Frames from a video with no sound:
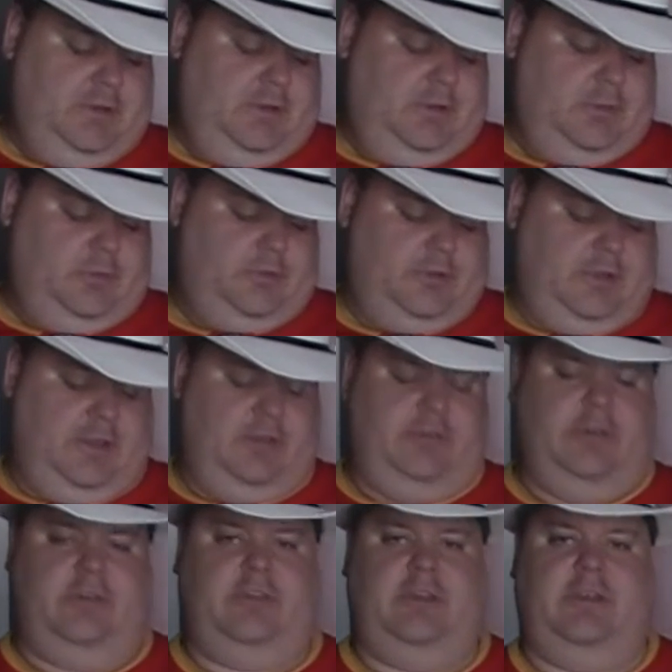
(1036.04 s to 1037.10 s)
there was an
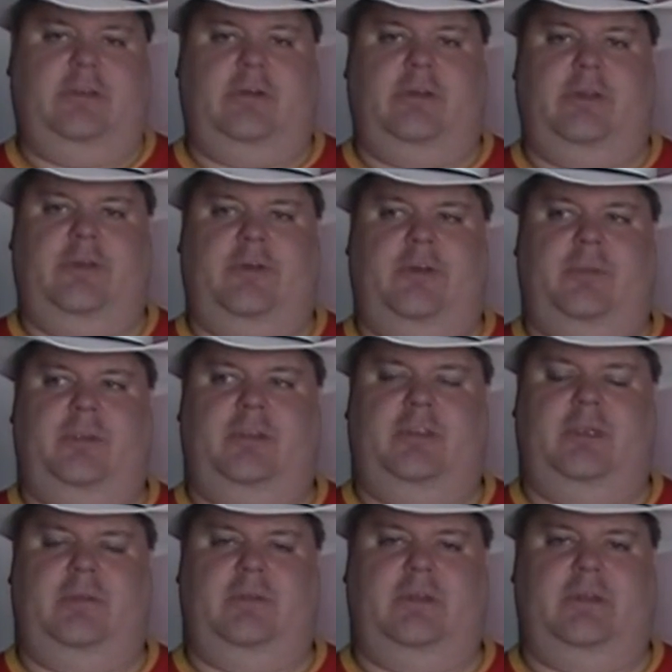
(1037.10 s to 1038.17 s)
A-16 Curry Army
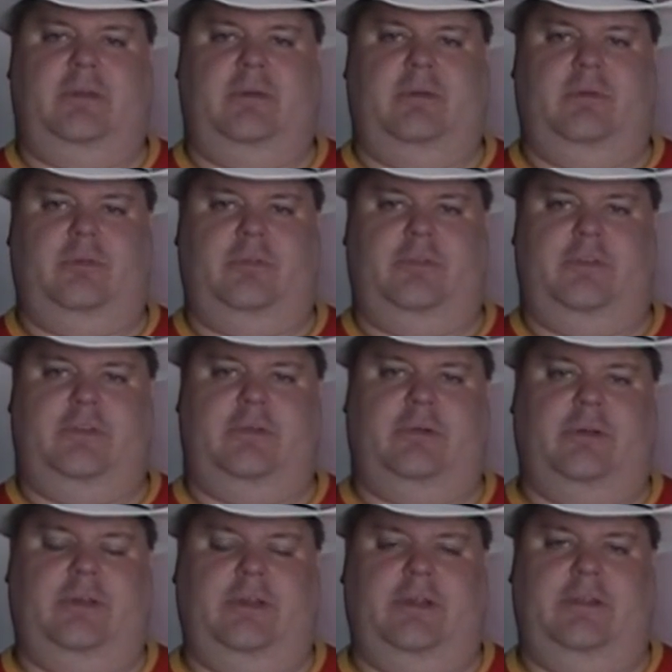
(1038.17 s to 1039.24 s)
team, and I know there was a
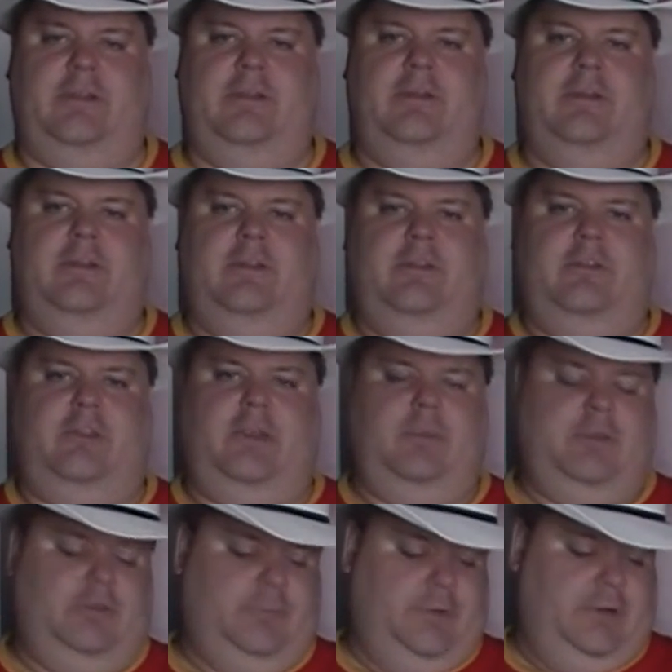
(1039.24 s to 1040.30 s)
Victoria team
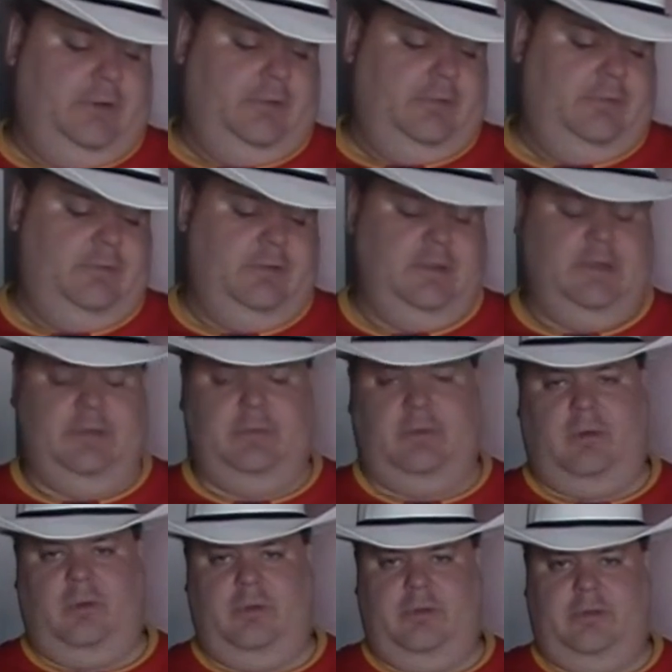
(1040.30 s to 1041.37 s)
as well that
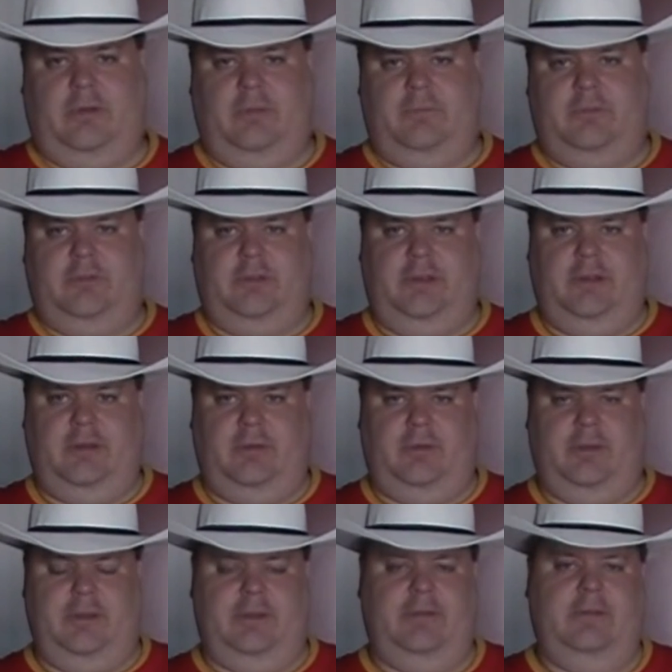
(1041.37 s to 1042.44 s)
all encompassed
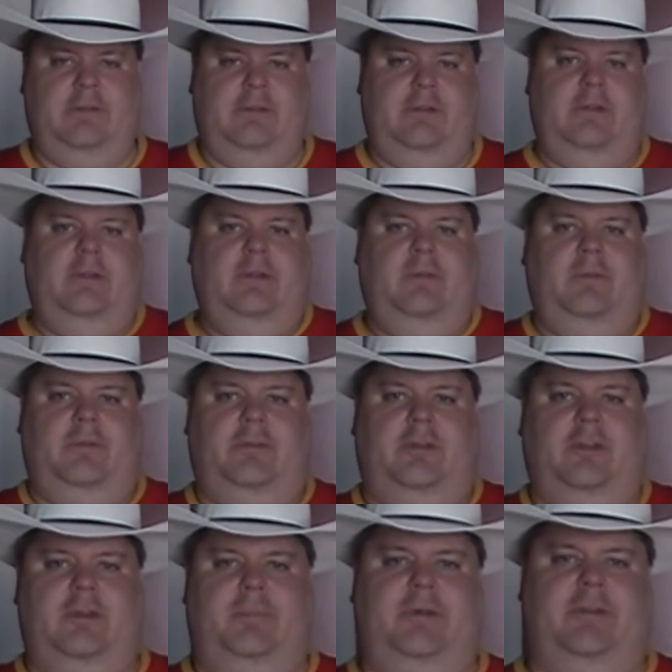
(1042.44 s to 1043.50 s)
Calgary. That we'll
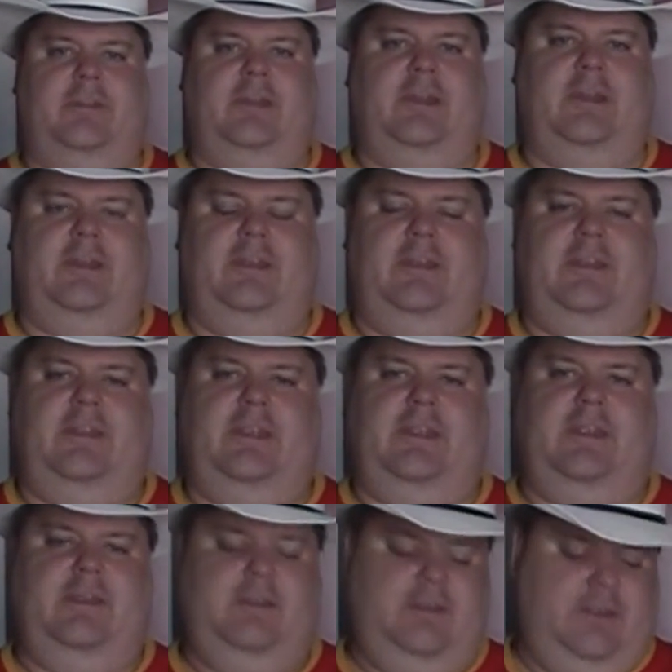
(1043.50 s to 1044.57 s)
talk about that in
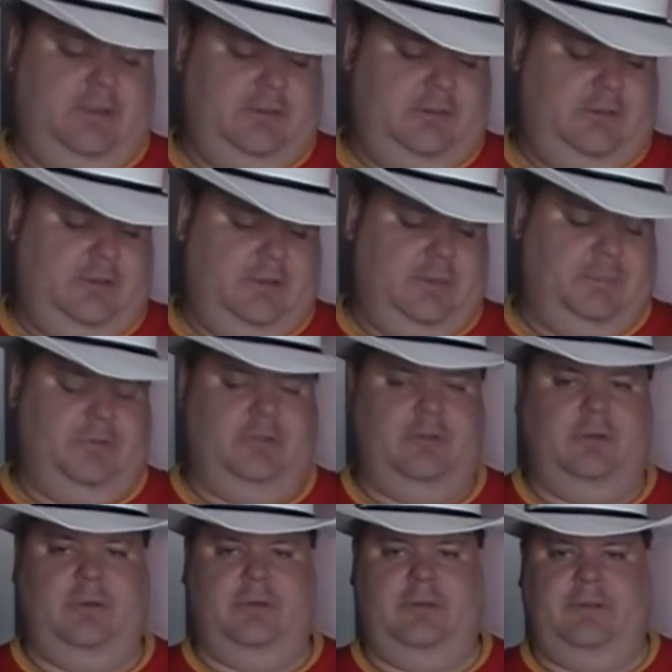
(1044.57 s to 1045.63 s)
the next
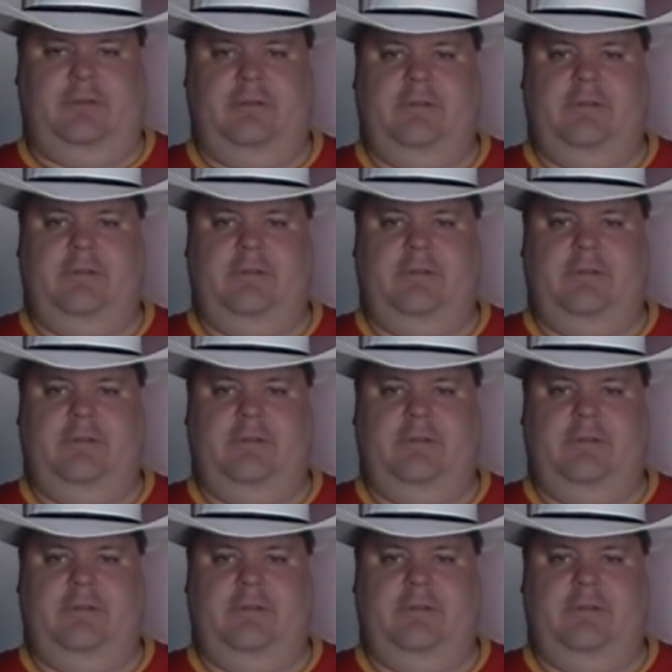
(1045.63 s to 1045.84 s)
episode. And